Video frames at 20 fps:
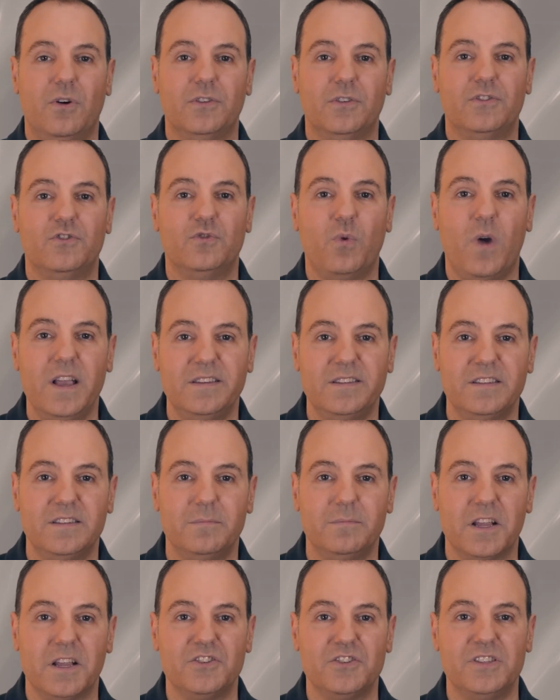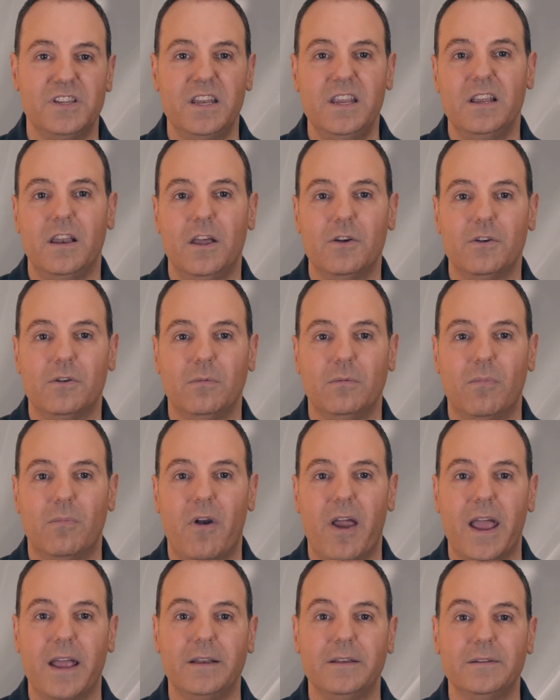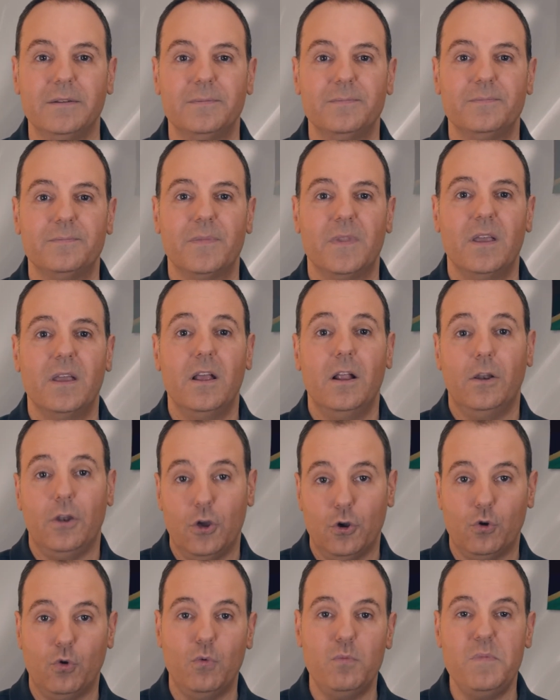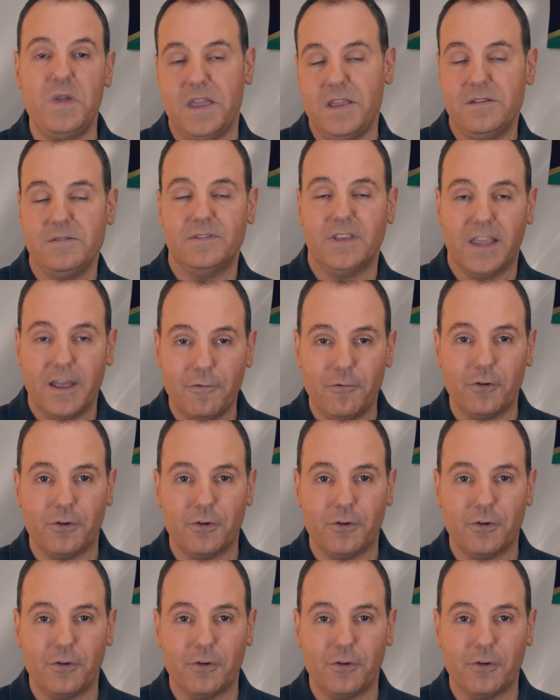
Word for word: costs twice as much as any local brand, local being South